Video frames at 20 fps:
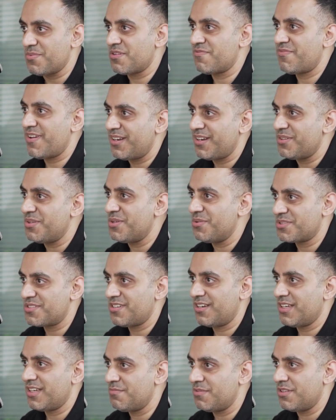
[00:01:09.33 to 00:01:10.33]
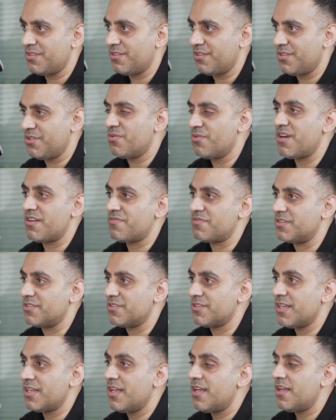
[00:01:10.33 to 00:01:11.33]
you want to value your time and, and, your
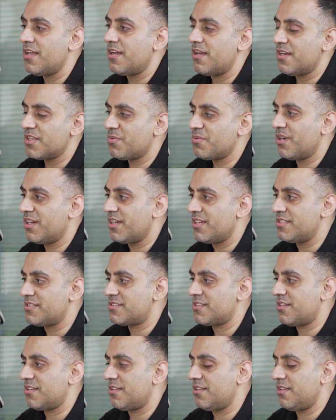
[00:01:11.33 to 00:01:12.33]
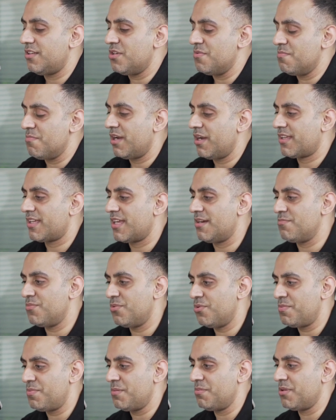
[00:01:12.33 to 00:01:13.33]
effort. Otherwise, you might get
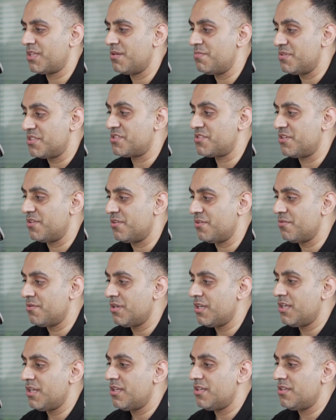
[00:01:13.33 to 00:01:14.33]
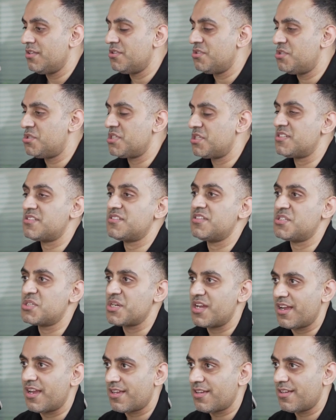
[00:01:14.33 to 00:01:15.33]
more people coming to you just to
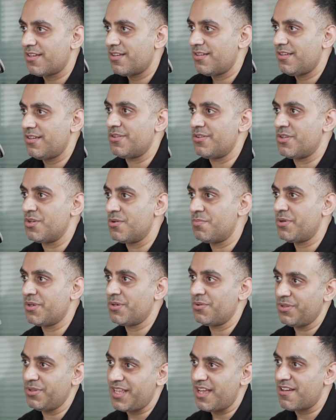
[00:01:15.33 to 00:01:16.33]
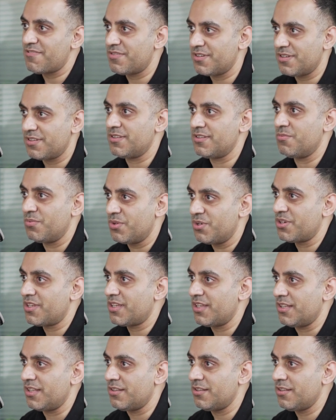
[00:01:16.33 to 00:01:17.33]
check. You know, you're putting all the effort and the
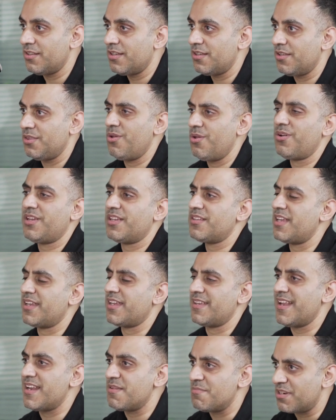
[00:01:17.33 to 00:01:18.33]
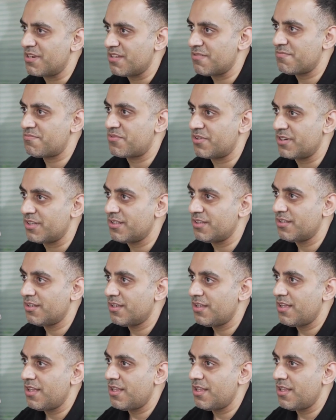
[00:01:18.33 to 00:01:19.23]
work in, not get, taking any money up front,